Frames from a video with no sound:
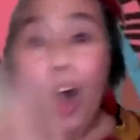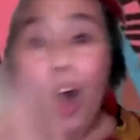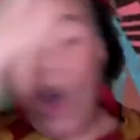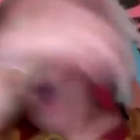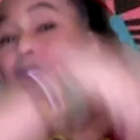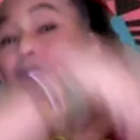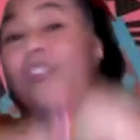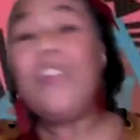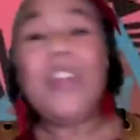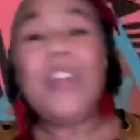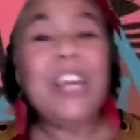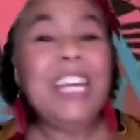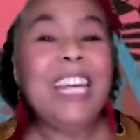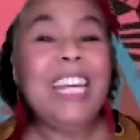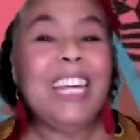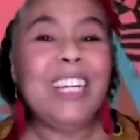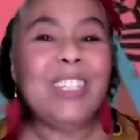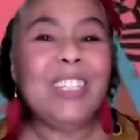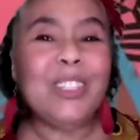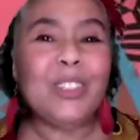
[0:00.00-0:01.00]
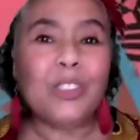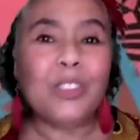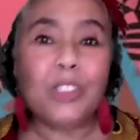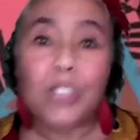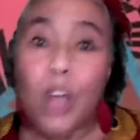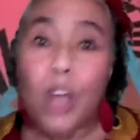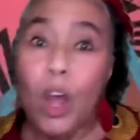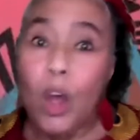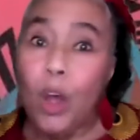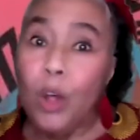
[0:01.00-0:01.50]
over the
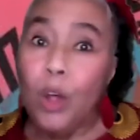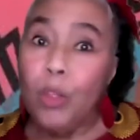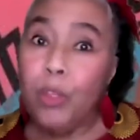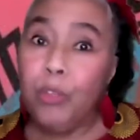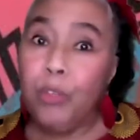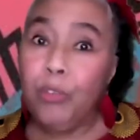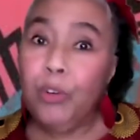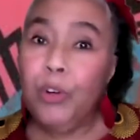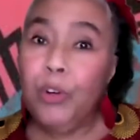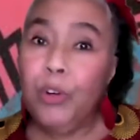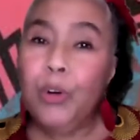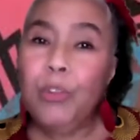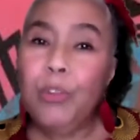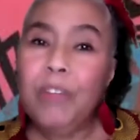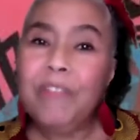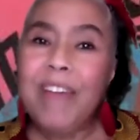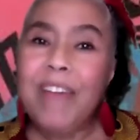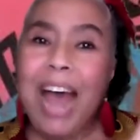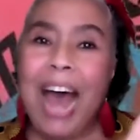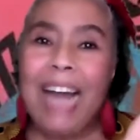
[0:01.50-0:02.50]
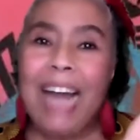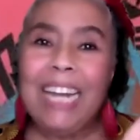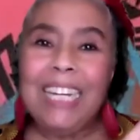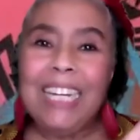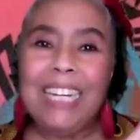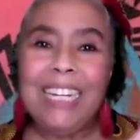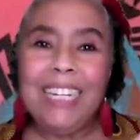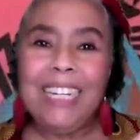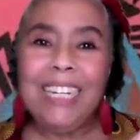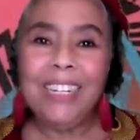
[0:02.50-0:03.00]
hills, through the
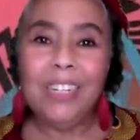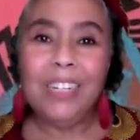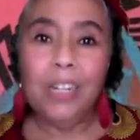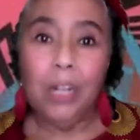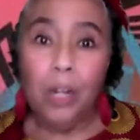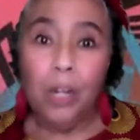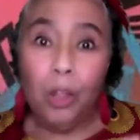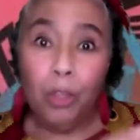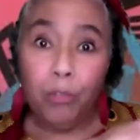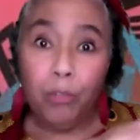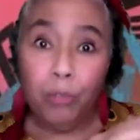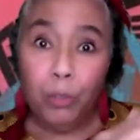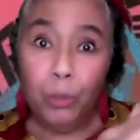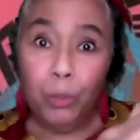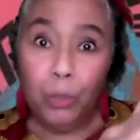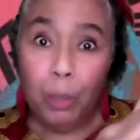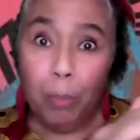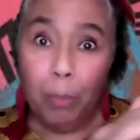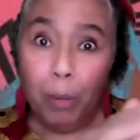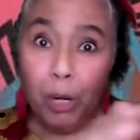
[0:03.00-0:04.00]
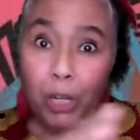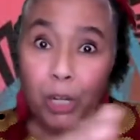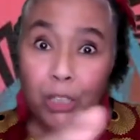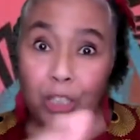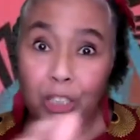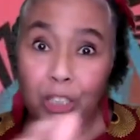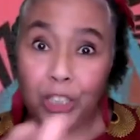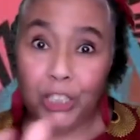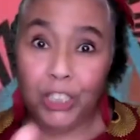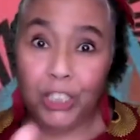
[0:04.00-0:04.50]
valley, through the
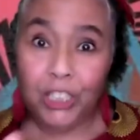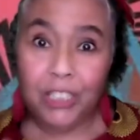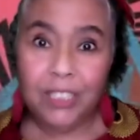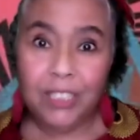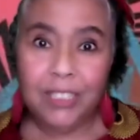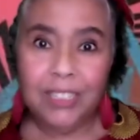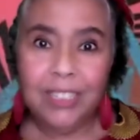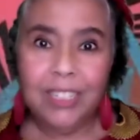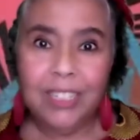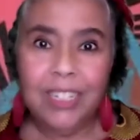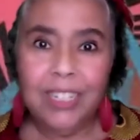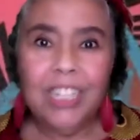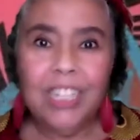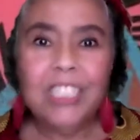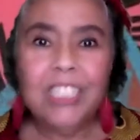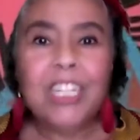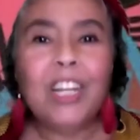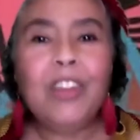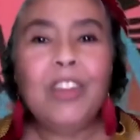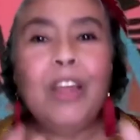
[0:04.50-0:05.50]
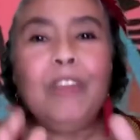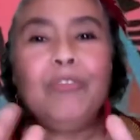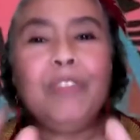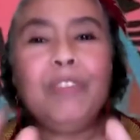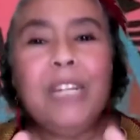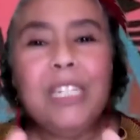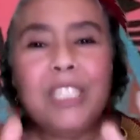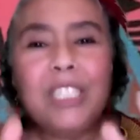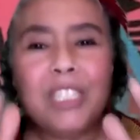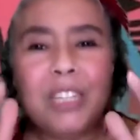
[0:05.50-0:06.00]
bush, till they
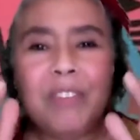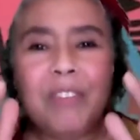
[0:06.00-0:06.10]
reached the